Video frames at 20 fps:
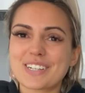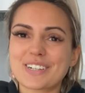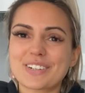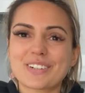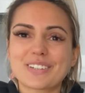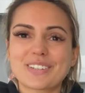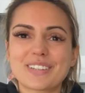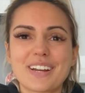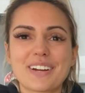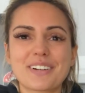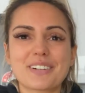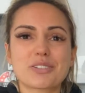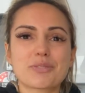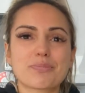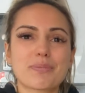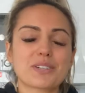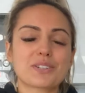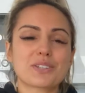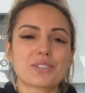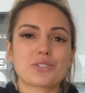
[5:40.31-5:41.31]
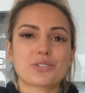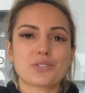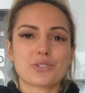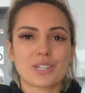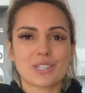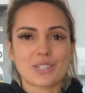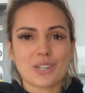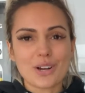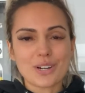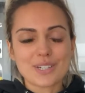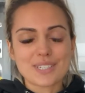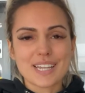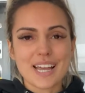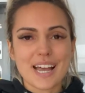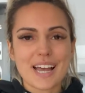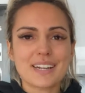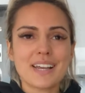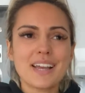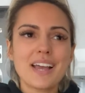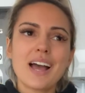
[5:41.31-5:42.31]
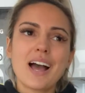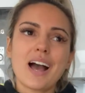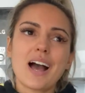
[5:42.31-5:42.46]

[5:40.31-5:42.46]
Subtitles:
here and there, especially during lockdown.